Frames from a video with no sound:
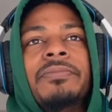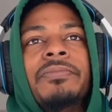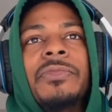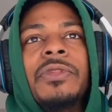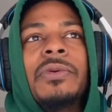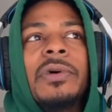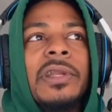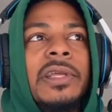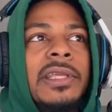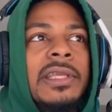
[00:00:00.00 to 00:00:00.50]
You
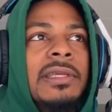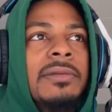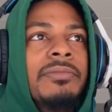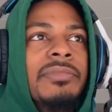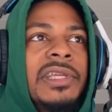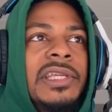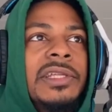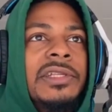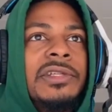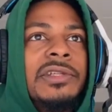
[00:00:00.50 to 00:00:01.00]
want to keep
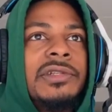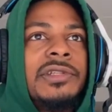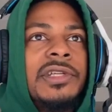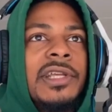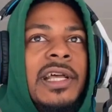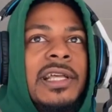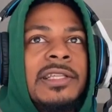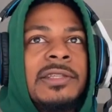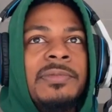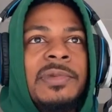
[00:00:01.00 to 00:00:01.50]
beating your
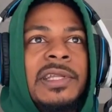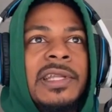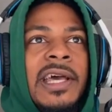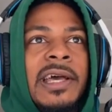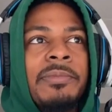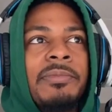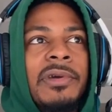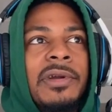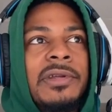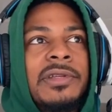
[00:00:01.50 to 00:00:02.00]
chest, be
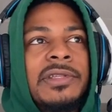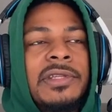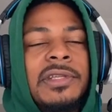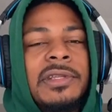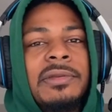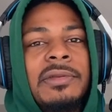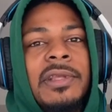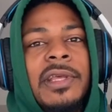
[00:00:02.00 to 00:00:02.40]
that person.